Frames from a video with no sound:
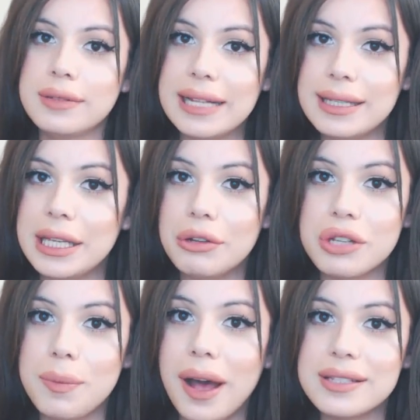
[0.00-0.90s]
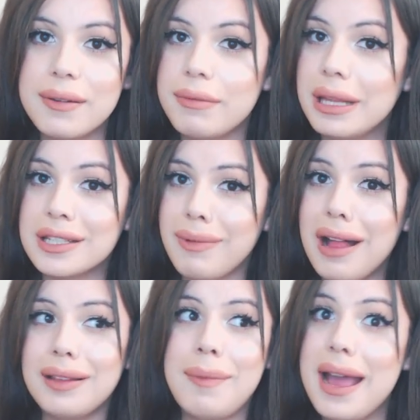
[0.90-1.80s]
That's a hugely positive thing as
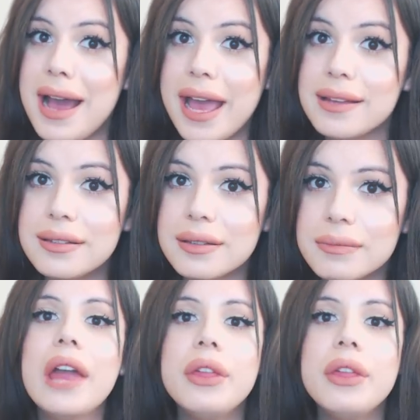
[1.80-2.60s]
well in my eyes.